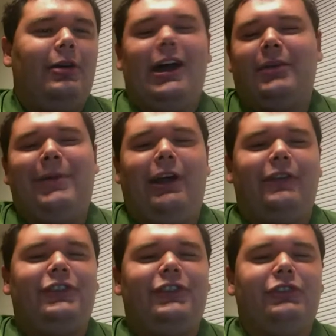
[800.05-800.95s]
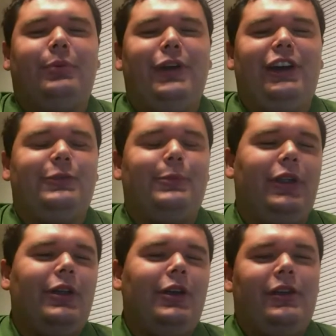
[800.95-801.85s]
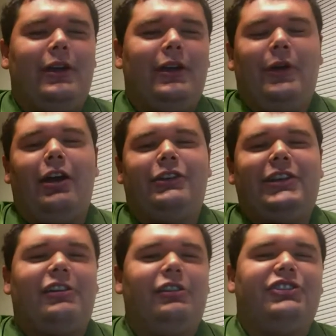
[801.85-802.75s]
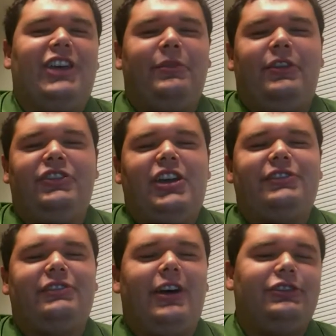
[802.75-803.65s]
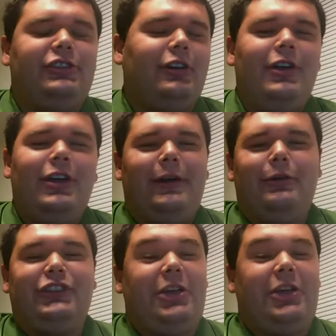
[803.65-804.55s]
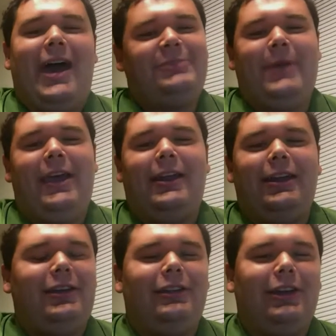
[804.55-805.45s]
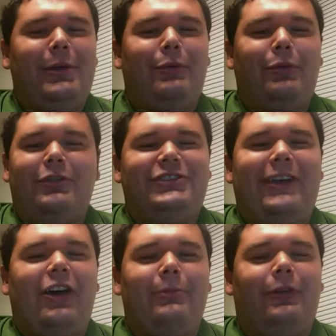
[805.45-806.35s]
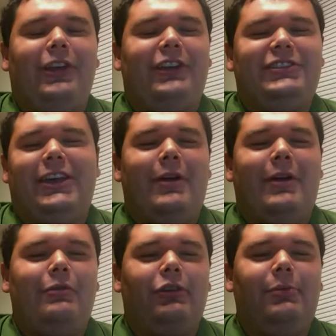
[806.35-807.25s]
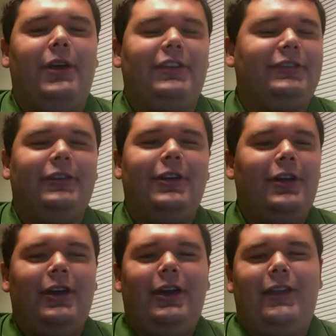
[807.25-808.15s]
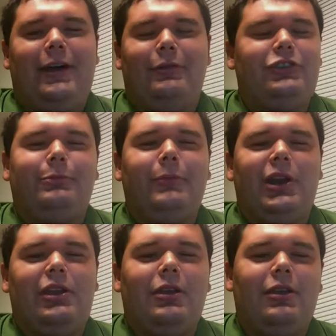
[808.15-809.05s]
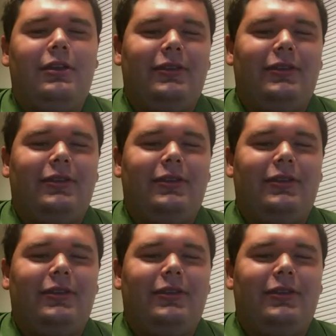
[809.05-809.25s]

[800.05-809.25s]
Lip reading: not comparing the two as players, but when Eric Decker signed with the Jets last year, there was a mass panic, and people were selling him for second-round rookie picks, and that was just money.